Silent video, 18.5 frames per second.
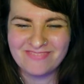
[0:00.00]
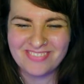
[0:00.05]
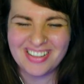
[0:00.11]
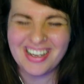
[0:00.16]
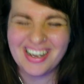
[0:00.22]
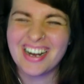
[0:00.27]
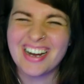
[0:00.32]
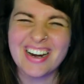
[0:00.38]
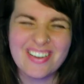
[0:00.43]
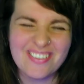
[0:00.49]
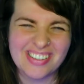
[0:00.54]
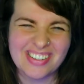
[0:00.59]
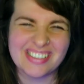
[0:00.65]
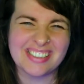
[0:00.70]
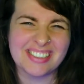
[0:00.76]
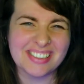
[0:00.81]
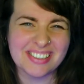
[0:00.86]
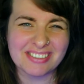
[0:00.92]
I know that
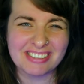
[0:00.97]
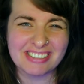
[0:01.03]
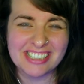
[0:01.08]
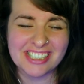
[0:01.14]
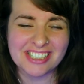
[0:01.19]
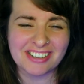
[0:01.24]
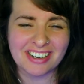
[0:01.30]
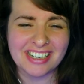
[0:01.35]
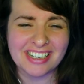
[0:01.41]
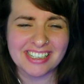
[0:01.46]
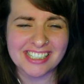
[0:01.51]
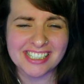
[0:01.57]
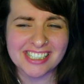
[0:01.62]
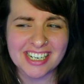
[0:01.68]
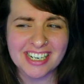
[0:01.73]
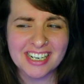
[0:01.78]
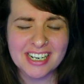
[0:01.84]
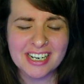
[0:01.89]
sounds really strange,
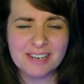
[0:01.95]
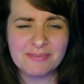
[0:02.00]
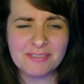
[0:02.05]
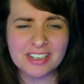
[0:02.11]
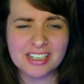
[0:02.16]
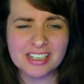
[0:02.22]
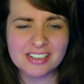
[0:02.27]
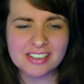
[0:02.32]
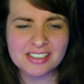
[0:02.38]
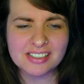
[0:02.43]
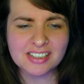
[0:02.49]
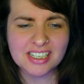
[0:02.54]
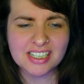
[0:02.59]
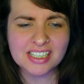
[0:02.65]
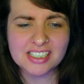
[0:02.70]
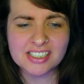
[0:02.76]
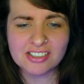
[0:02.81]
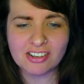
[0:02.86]
but it looks like
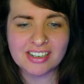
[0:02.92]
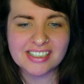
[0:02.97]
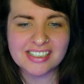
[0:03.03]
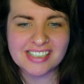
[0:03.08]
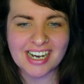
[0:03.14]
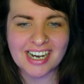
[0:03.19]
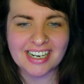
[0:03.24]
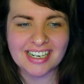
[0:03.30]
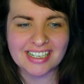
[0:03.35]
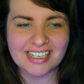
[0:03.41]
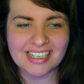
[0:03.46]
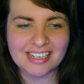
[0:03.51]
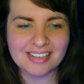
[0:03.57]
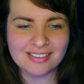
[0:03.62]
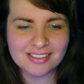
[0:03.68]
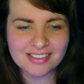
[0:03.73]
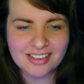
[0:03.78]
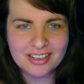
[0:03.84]
the Titanic. It
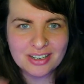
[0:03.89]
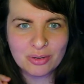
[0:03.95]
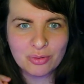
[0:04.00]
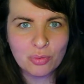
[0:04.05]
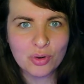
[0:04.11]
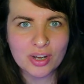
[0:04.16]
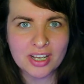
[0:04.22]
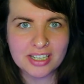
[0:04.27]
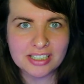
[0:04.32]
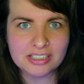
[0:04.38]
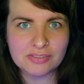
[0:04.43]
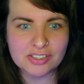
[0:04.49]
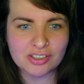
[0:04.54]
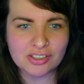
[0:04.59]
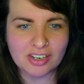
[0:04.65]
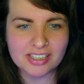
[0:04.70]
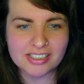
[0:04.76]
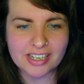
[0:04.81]
looks like you're walking into the
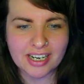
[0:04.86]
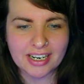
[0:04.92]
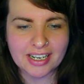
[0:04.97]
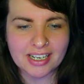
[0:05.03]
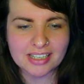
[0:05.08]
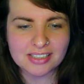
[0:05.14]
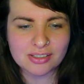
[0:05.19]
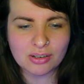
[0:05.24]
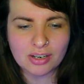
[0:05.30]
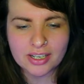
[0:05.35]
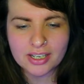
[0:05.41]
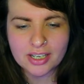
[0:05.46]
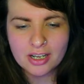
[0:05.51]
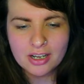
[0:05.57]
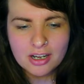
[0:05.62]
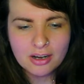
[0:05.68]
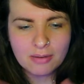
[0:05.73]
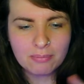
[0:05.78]
Titanic. It's got like
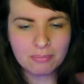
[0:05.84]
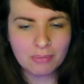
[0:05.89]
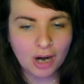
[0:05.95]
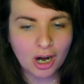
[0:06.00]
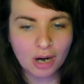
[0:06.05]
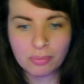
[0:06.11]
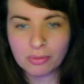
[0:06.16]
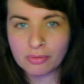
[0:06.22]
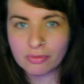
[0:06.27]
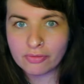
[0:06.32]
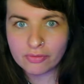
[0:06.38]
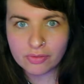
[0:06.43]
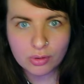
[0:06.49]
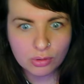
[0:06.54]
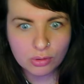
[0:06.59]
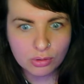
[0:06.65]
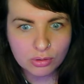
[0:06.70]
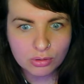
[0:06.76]
marble
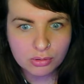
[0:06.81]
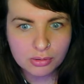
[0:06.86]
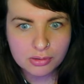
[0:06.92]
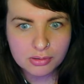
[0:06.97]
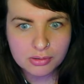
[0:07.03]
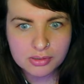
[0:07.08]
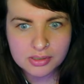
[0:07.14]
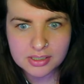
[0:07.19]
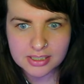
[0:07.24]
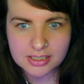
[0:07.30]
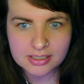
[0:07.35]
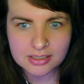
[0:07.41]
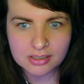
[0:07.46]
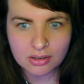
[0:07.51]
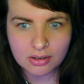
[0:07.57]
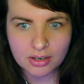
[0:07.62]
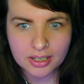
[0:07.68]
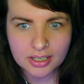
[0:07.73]
floors and it's
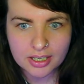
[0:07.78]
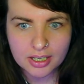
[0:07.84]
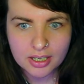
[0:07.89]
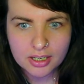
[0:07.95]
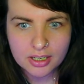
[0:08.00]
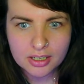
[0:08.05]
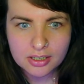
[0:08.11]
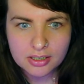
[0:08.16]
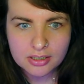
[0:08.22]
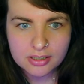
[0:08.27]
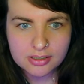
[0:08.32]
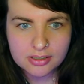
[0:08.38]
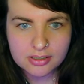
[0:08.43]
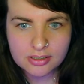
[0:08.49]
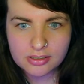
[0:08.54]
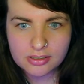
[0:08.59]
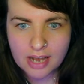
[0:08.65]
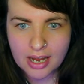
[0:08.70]
got like
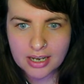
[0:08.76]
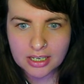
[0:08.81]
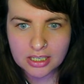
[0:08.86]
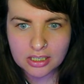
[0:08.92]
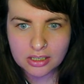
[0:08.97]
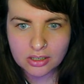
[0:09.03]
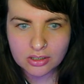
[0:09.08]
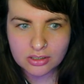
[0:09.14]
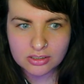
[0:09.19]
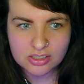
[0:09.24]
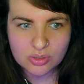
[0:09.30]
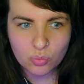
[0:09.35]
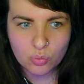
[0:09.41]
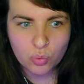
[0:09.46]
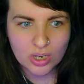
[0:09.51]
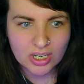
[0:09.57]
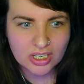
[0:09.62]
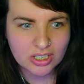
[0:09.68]
stained glass
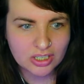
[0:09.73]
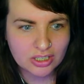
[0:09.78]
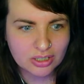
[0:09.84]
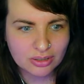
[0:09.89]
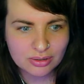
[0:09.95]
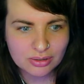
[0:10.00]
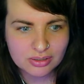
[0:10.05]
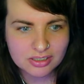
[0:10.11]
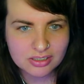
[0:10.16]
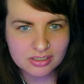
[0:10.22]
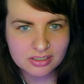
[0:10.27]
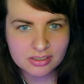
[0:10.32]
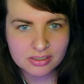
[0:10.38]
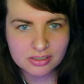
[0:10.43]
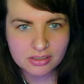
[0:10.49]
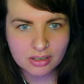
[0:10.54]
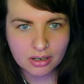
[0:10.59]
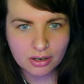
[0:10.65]
windows and
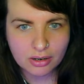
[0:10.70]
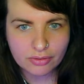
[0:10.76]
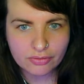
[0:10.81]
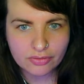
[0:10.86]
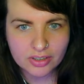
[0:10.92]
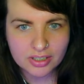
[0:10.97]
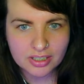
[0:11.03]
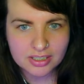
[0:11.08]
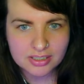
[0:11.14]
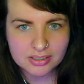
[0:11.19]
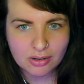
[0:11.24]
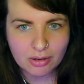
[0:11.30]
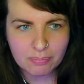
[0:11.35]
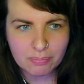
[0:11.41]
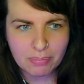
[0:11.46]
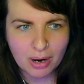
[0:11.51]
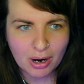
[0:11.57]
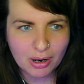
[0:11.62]
stuff, and it's
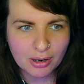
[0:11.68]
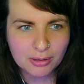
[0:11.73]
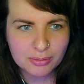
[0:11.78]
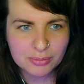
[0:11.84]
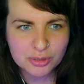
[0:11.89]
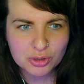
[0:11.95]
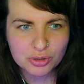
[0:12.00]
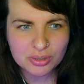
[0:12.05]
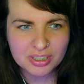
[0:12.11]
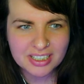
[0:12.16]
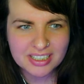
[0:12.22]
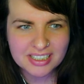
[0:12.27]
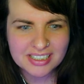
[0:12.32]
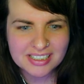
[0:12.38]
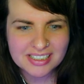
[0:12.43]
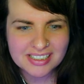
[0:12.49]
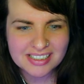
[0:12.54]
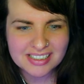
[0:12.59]
got palm
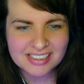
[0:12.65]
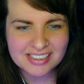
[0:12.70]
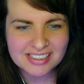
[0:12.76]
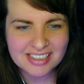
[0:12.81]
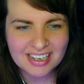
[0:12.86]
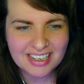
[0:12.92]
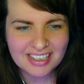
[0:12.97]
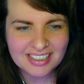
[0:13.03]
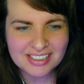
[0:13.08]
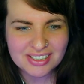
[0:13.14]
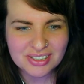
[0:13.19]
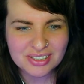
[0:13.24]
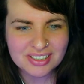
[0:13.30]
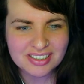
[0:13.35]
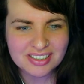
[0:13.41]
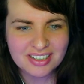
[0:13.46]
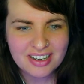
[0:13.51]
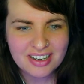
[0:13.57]
trees, and it's just